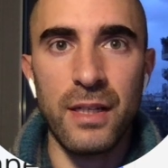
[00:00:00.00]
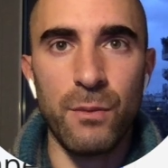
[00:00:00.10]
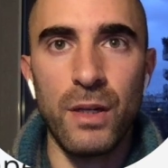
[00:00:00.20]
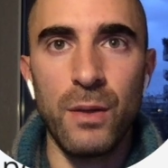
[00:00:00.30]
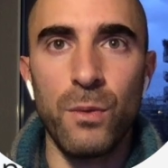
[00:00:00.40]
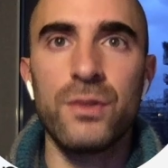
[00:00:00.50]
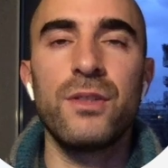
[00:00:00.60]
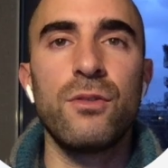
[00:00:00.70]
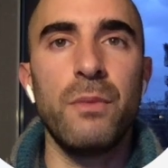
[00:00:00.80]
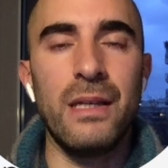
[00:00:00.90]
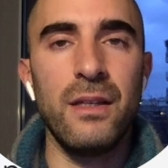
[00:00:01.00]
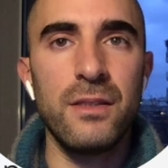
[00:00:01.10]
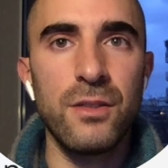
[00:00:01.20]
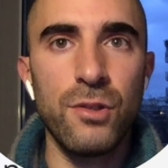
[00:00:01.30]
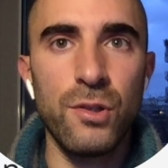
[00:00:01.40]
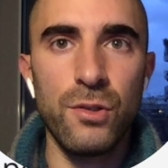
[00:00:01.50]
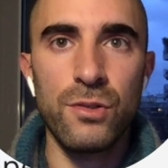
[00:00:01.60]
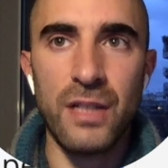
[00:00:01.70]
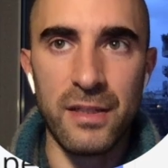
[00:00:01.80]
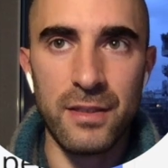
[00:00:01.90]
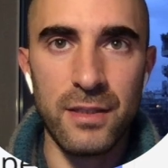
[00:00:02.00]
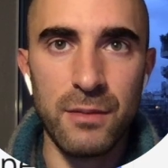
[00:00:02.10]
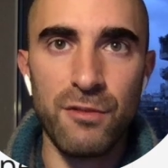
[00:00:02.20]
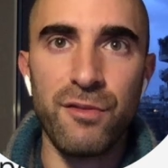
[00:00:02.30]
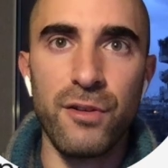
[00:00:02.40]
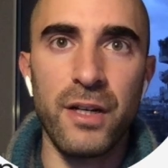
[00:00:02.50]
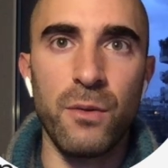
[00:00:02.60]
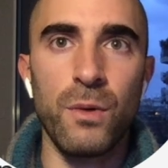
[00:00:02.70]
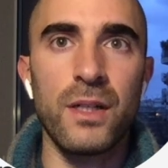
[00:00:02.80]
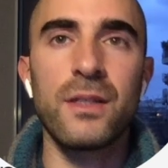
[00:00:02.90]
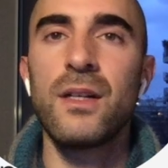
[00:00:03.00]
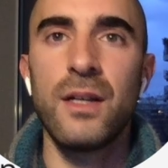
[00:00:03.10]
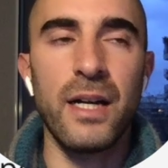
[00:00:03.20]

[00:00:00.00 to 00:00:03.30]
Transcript: I really want it to be easy to use, accessible for anyone.